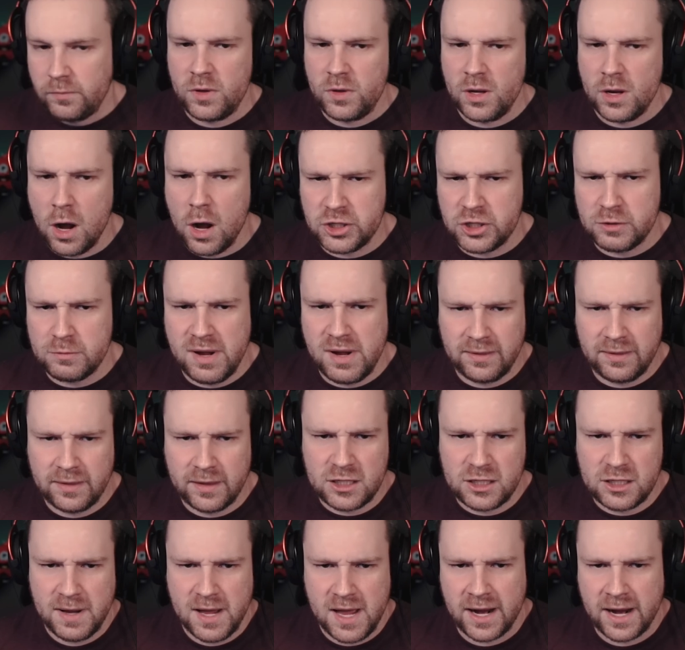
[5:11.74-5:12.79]
Also making the
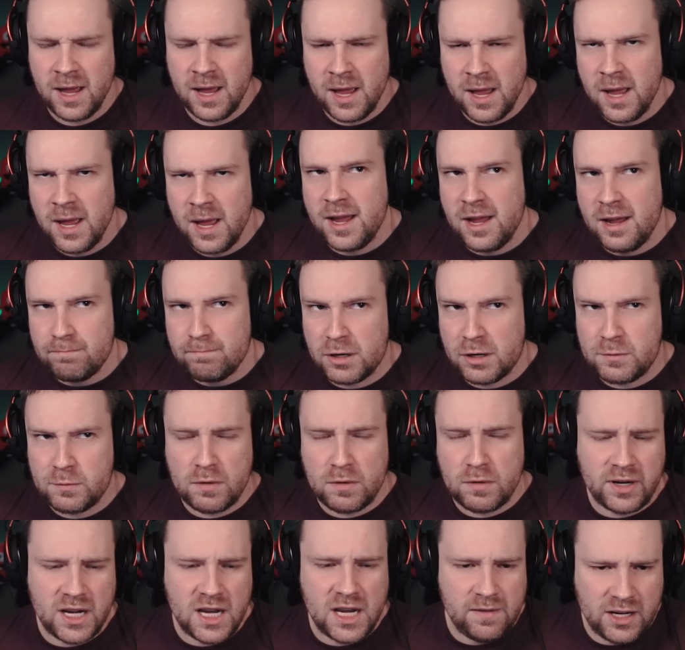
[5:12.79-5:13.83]
spec much more
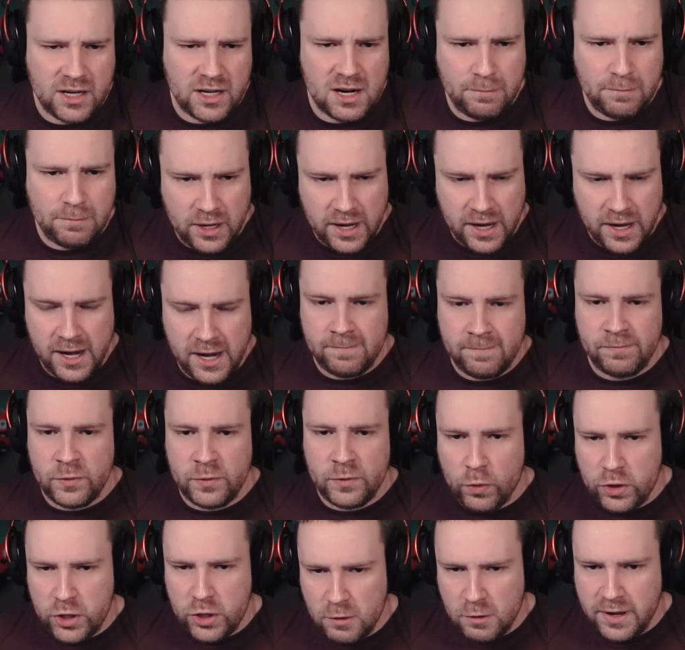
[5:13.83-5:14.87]
forgiving to play
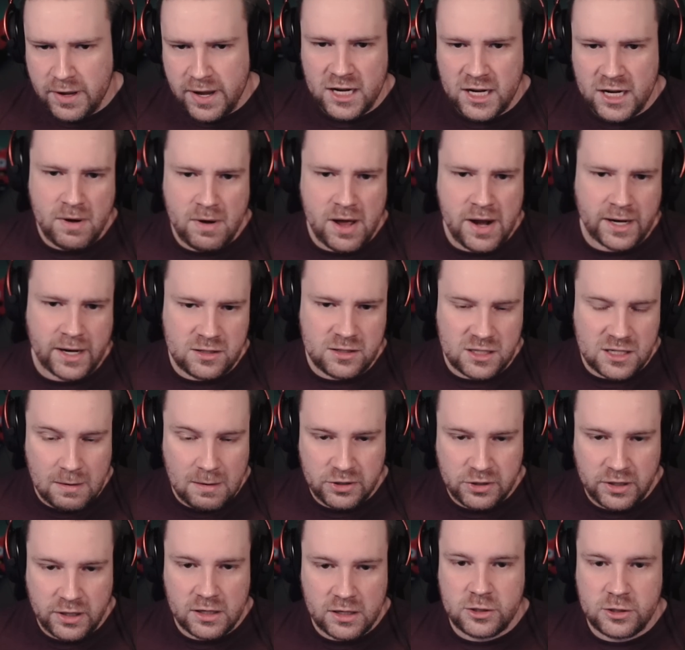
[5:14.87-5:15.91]
when you're playing Demonic
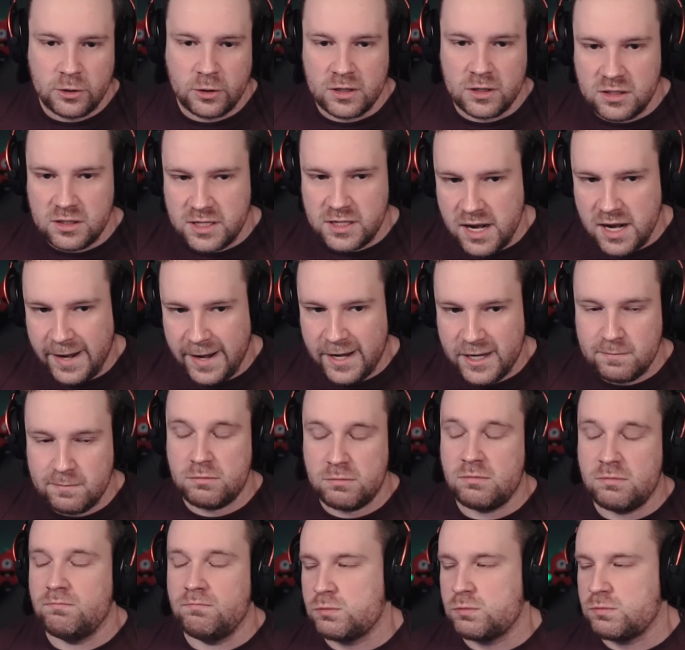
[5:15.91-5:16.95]
Consumption in certain settings,
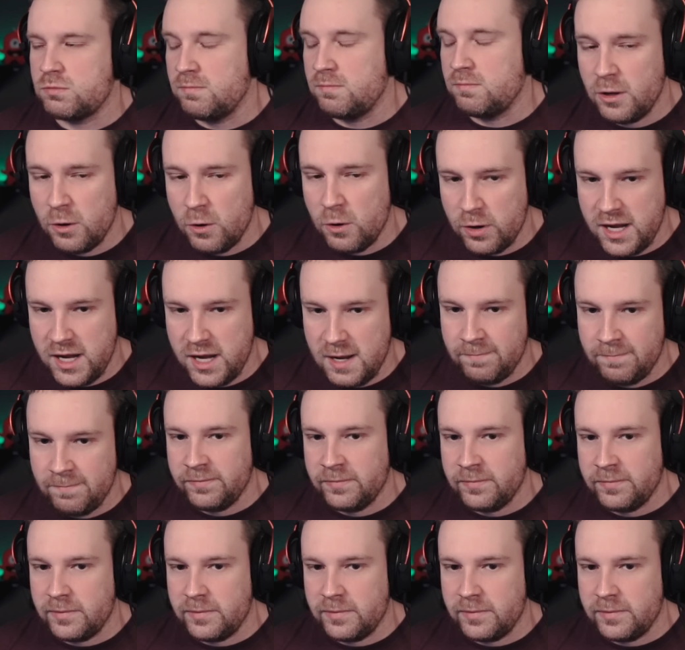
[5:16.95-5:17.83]
more mobility.